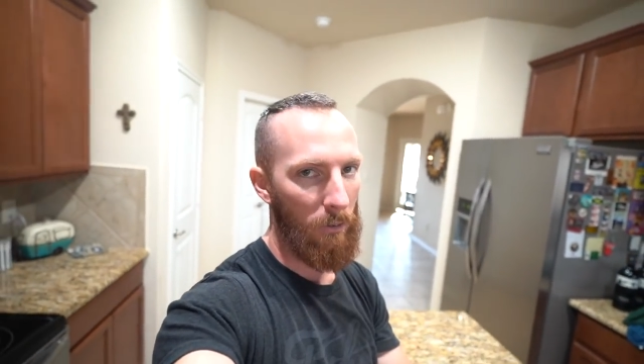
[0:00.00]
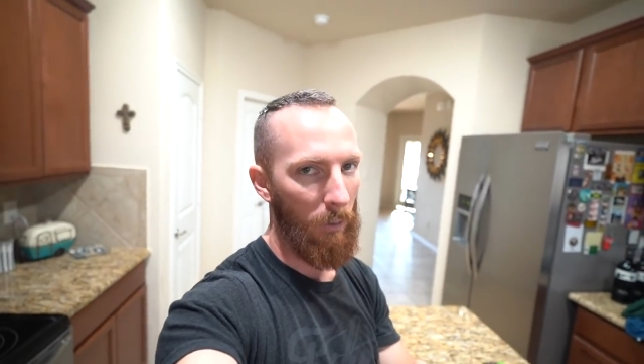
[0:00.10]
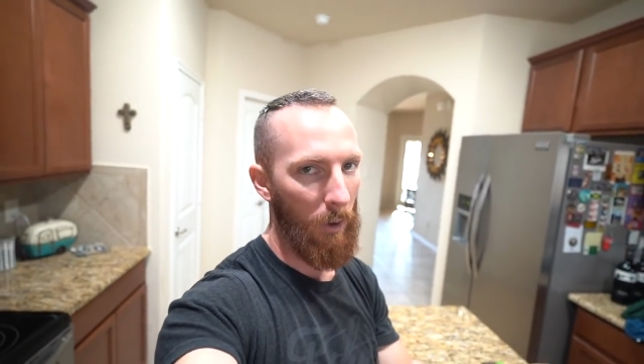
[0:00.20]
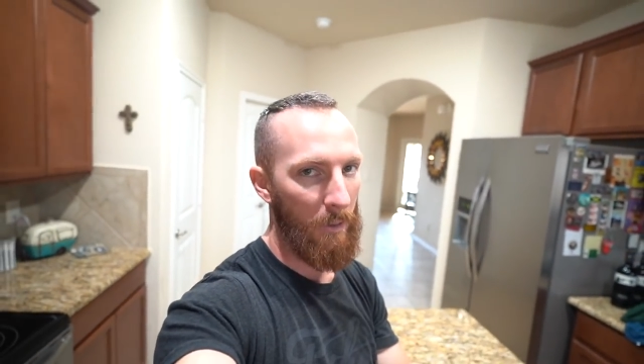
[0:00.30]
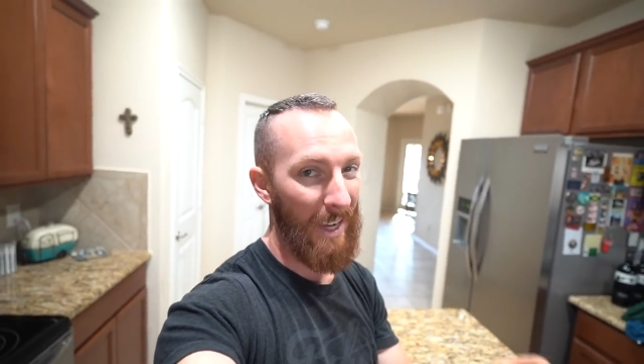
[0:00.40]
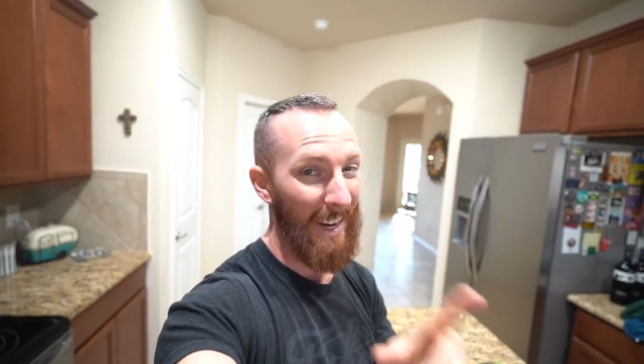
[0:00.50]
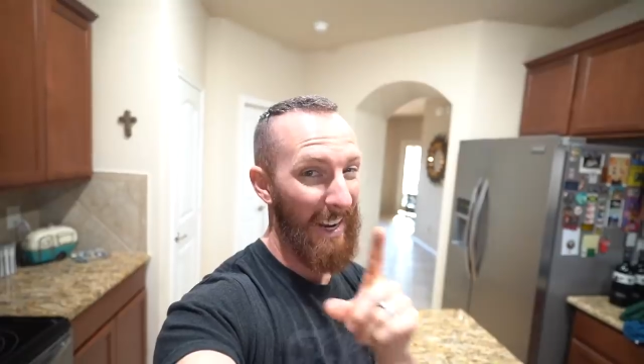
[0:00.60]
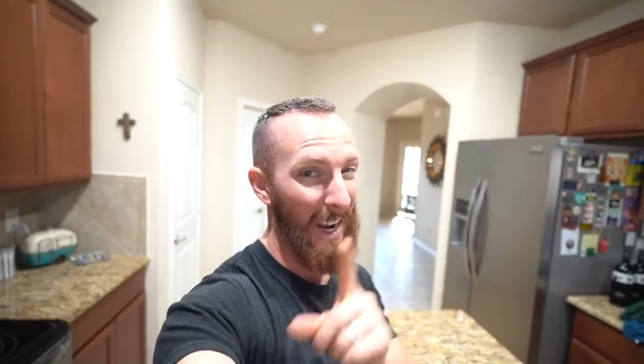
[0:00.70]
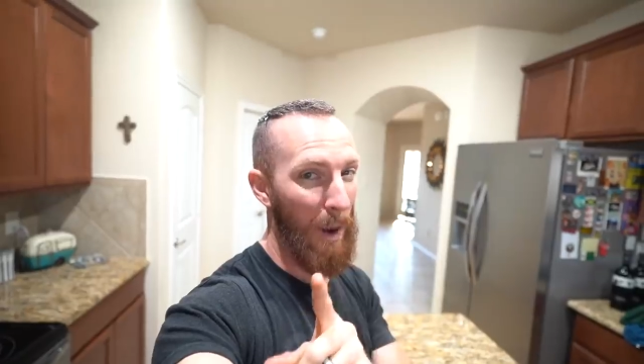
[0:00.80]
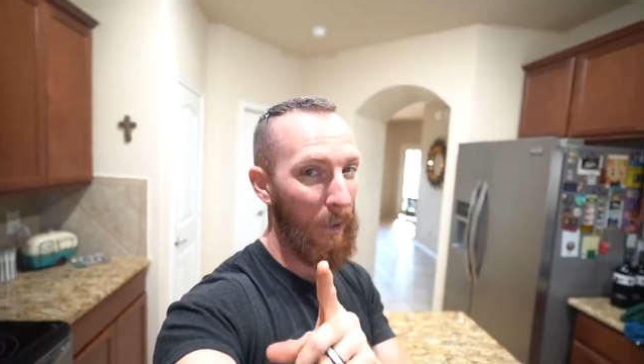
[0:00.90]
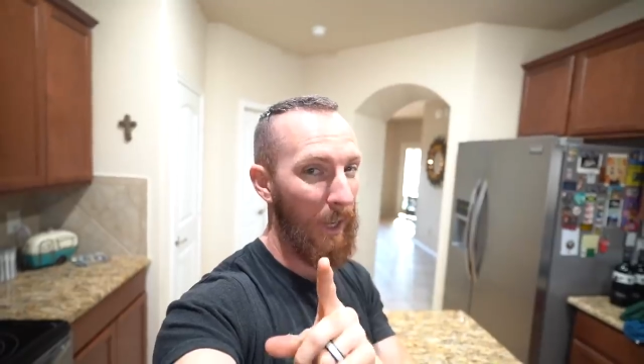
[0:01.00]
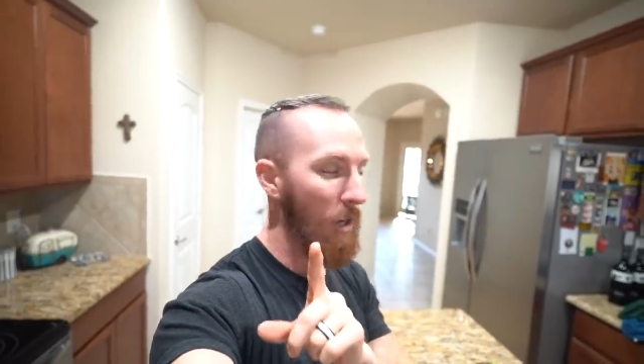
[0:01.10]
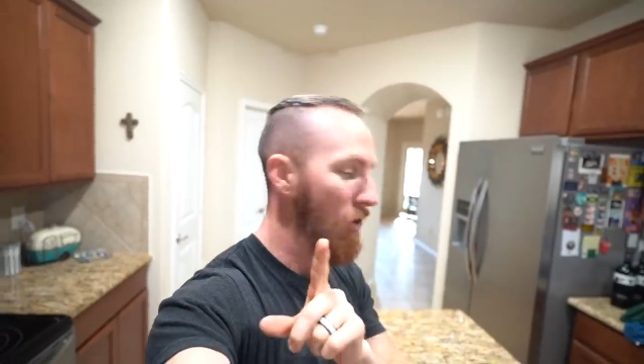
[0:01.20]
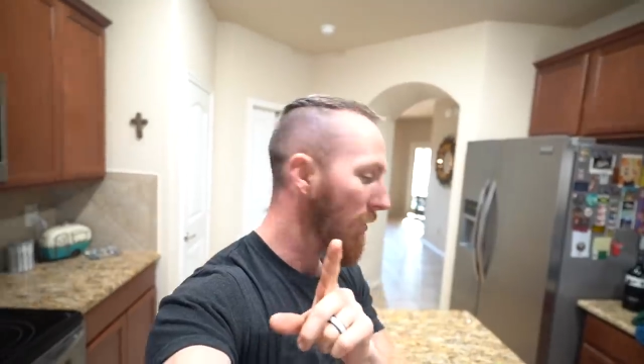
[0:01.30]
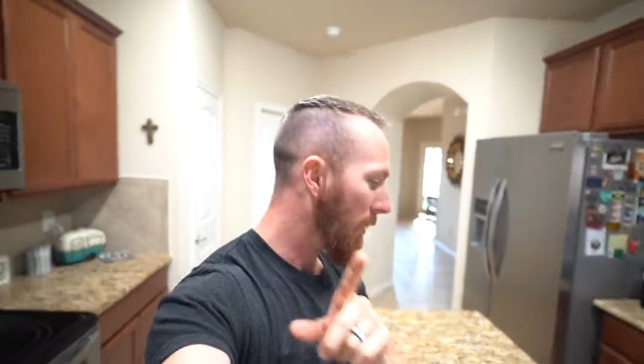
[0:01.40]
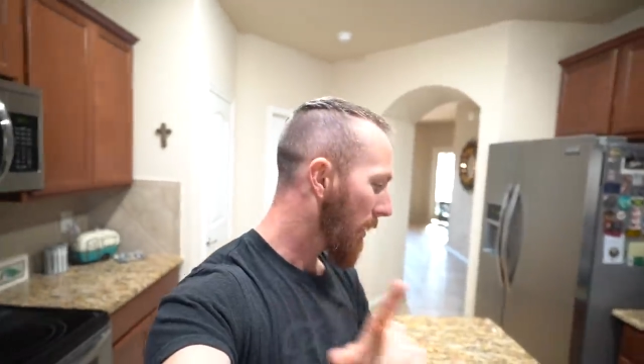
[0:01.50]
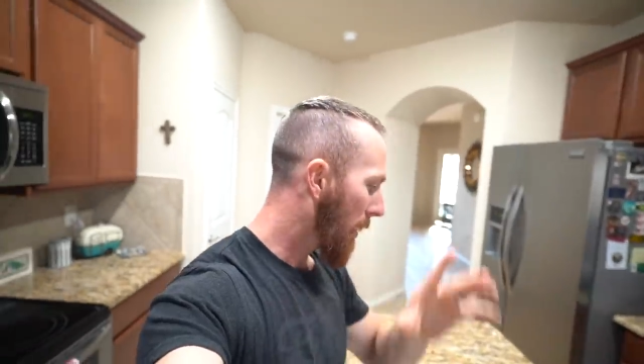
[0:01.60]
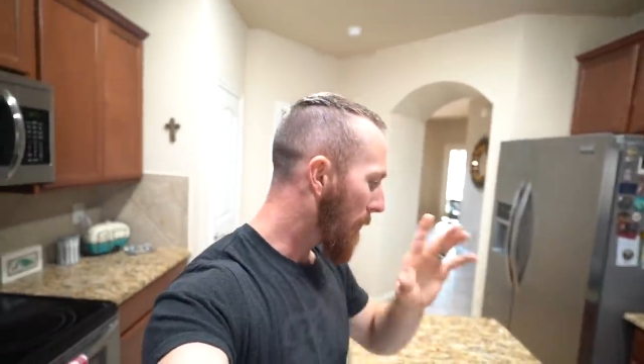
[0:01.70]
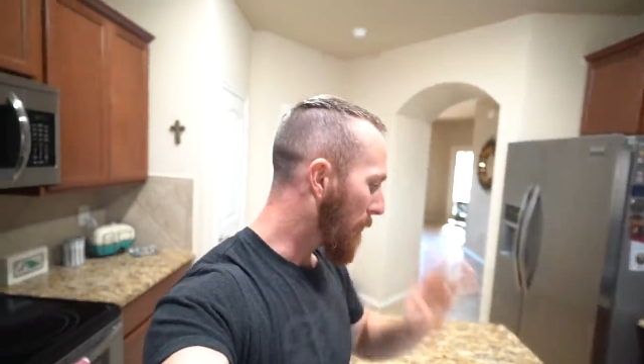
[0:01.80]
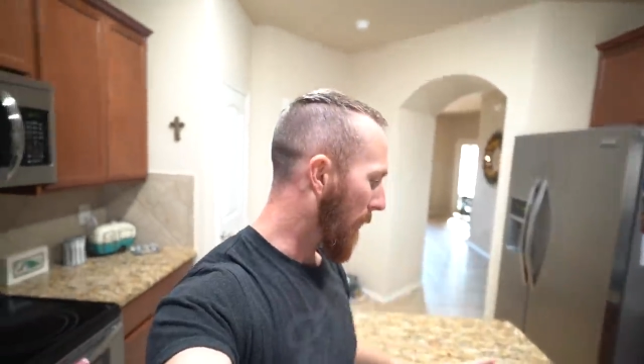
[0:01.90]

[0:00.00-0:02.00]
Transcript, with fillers: Squad website and application. But